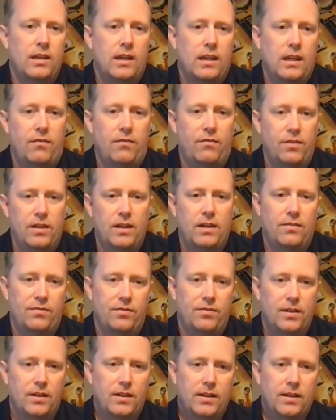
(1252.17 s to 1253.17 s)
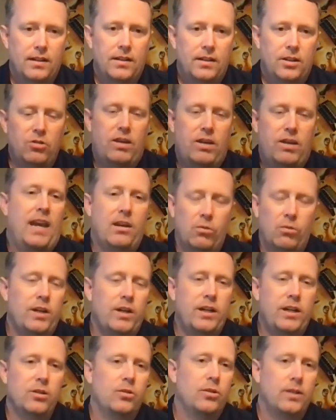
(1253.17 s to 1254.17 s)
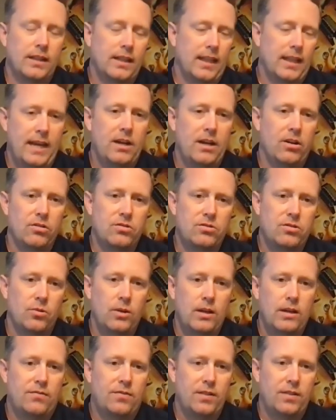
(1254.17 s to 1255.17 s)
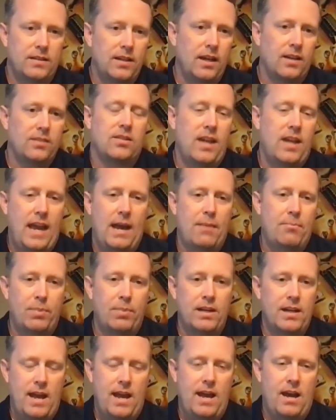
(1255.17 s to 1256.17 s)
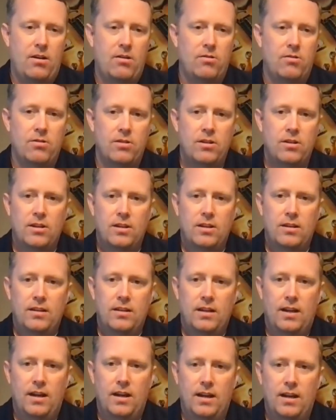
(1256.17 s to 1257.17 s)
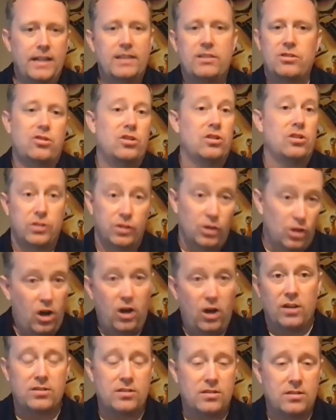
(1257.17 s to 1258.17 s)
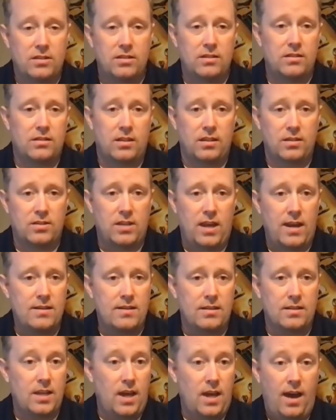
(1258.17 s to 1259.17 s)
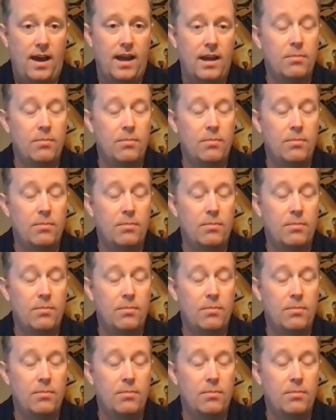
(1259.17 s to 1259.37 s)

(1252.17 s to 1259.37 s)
If you can't redo it later, so if it doesn't happen now, it's just lost to the sands of time.